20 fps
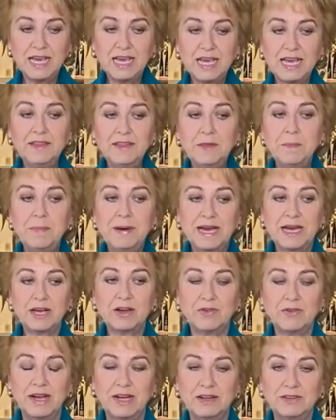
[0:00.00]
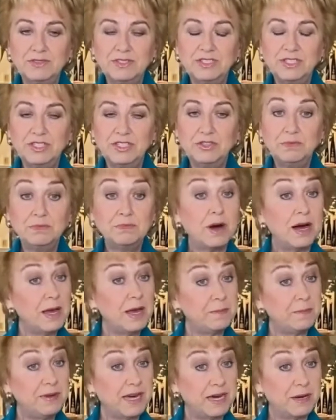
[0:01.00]
In the background, you
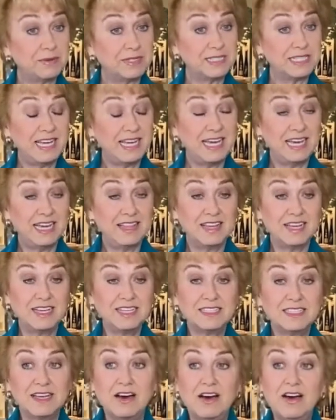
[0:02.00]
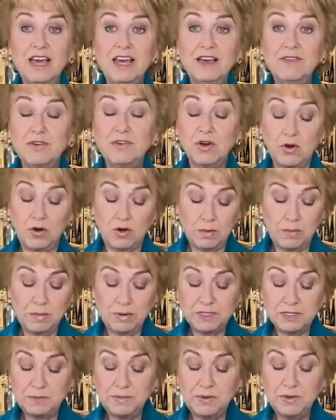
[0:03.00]
might be able to hear this. I have got a
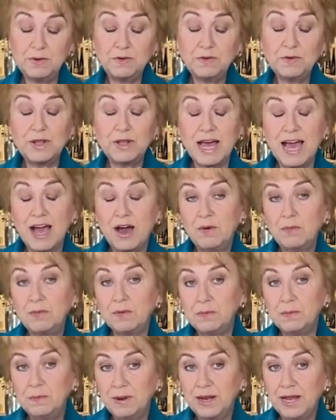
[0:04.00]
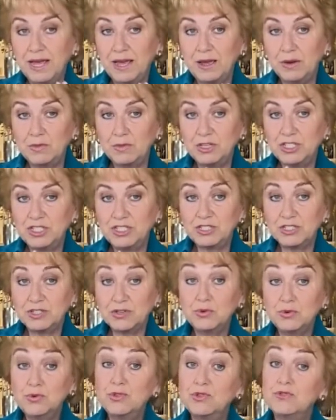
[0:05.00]
most beautiful album playing, which is
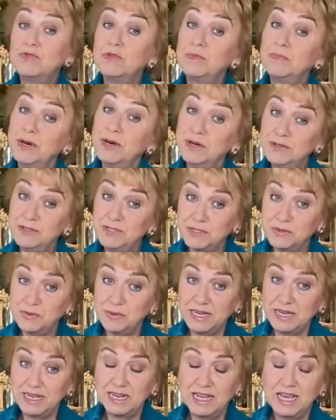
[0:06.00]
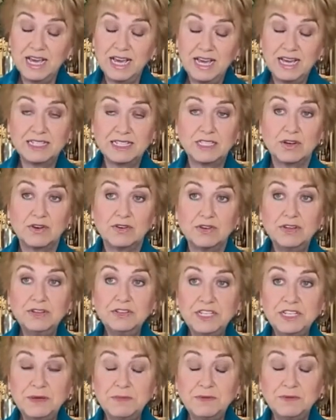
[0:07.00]
called The Repose Suite. It's our own
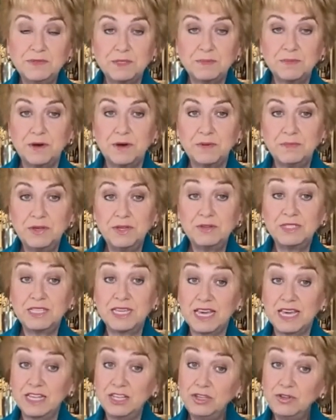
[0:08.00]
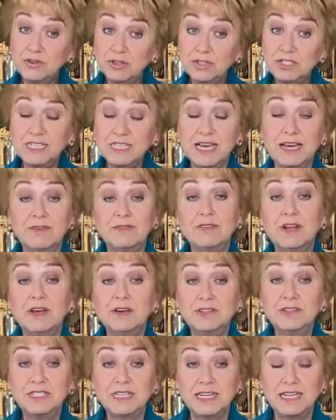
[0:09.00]
Temple Spa music, and you can
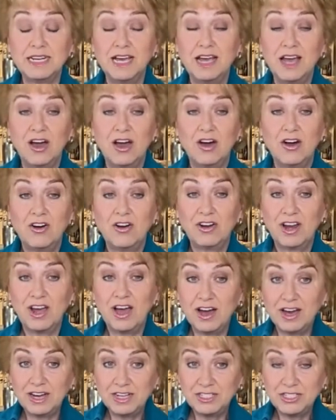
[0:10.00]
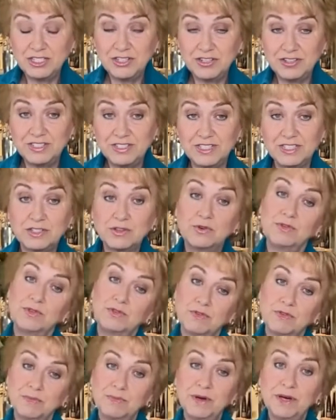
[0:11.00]
download it on iTunes. It's called The
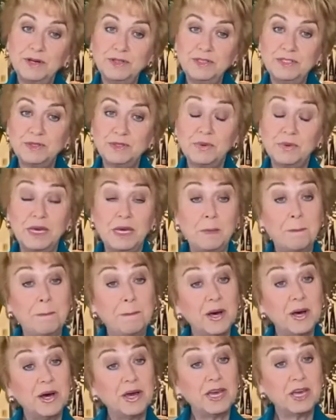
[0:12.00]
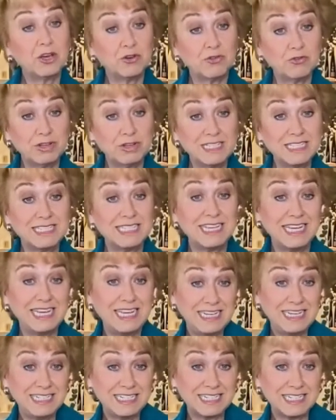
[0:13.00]
Repose Suite by Chris
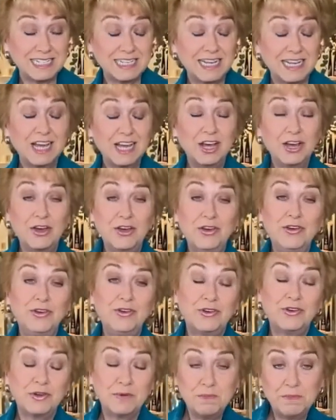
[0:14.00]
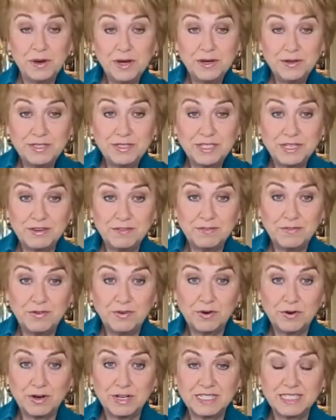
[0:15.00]
Eaton, who composed it
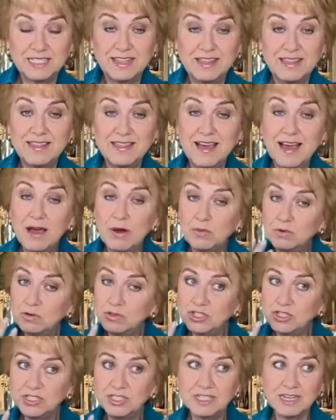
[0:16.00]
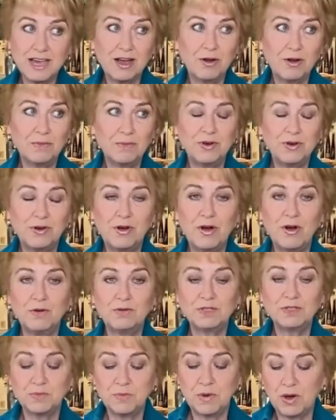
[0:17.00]
for us. And that will just help your whole
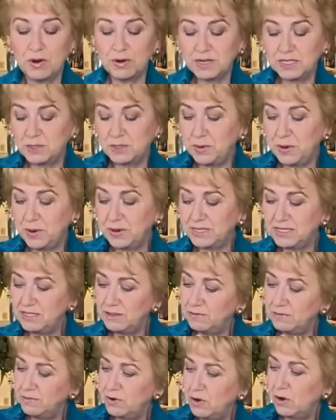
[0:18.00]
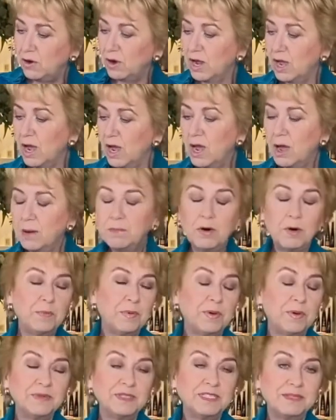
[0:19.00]
spa experience. If not, pop
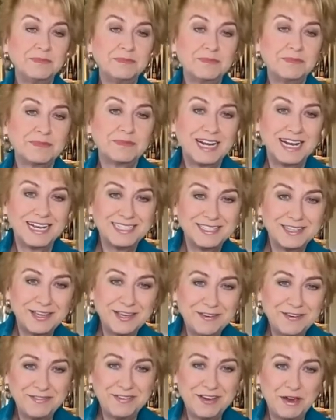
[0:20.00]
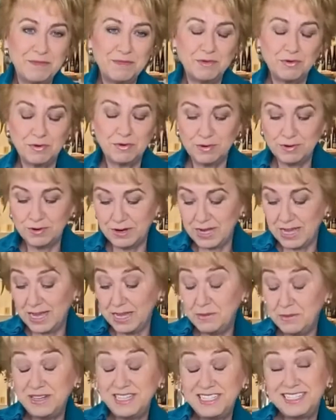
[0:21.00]
on some Classic FM or
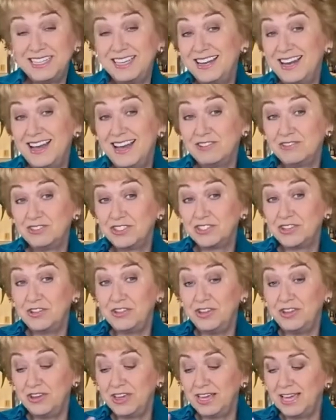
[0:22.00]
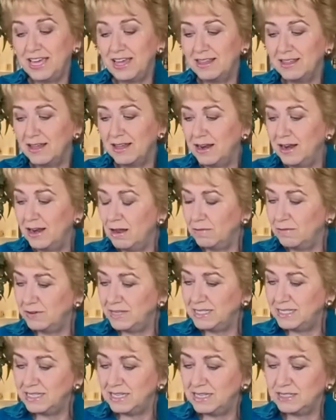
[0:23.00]
ABC Lounge so that you can get that lovely
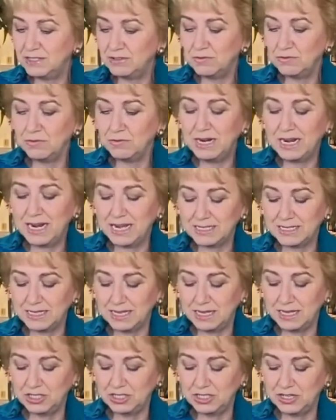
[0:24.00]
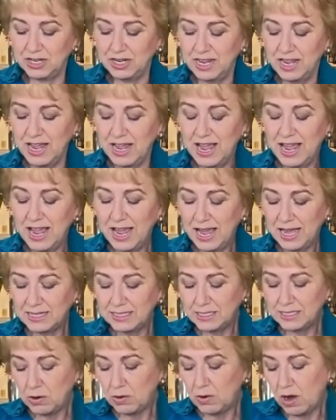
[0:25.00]
sense of relaxation. And
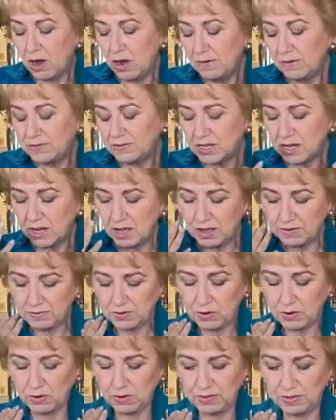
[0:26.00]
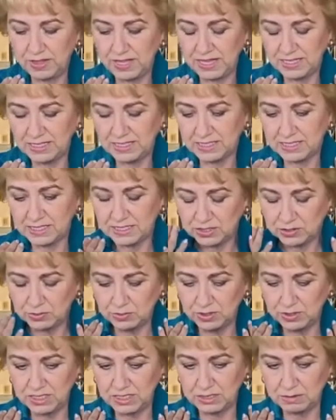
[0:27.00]
so after I've got this
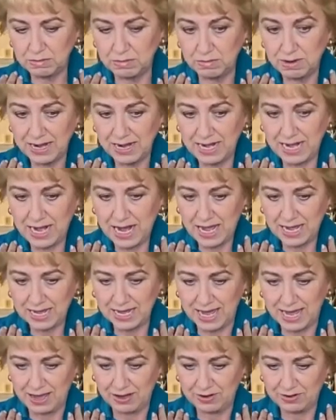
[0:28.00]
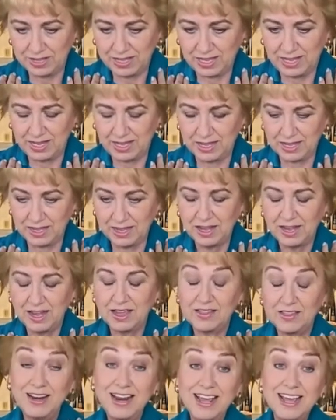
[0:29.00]
sorting my neck out here,
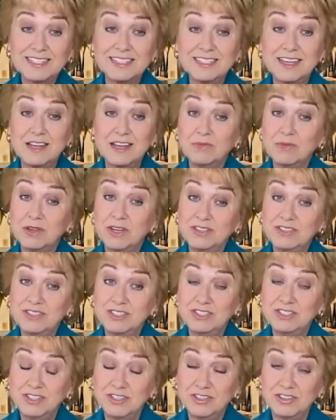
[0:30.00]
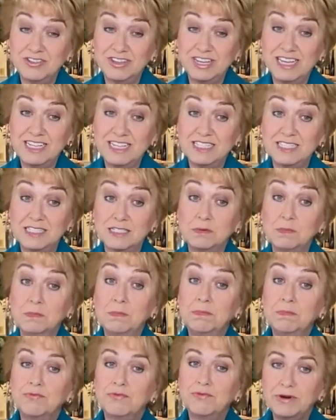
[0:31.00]
the next thing I'm going to do is some
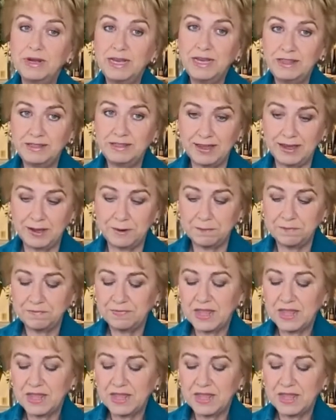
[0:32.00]
breathing.